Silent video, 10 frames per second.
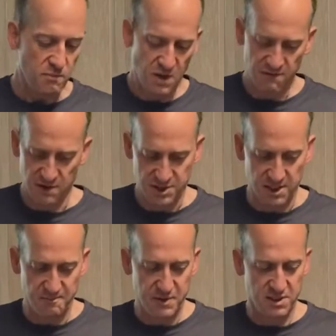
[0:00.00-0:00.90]
First
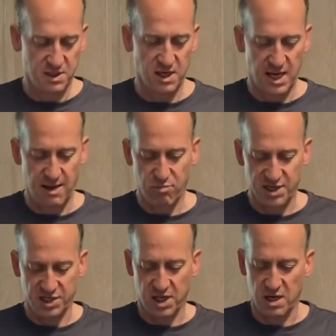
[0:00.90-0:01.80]
up is Le
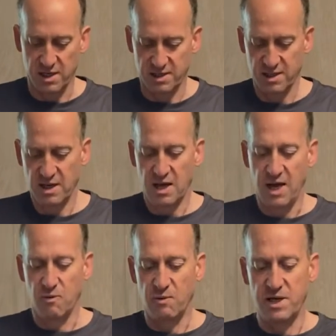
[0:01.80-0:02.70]
Brisket,
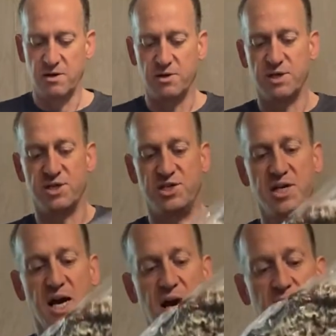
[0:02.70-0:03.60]
and we use this
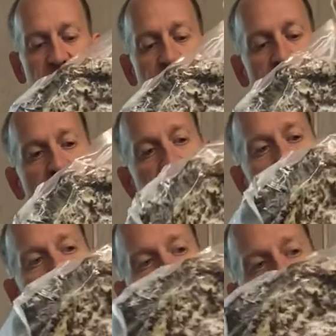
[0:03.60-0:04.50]
giant.
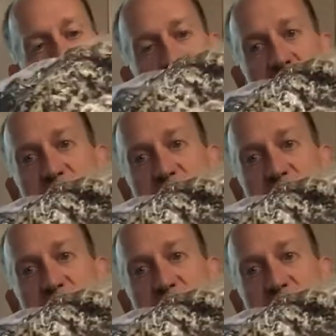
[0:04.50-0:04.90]
So this is a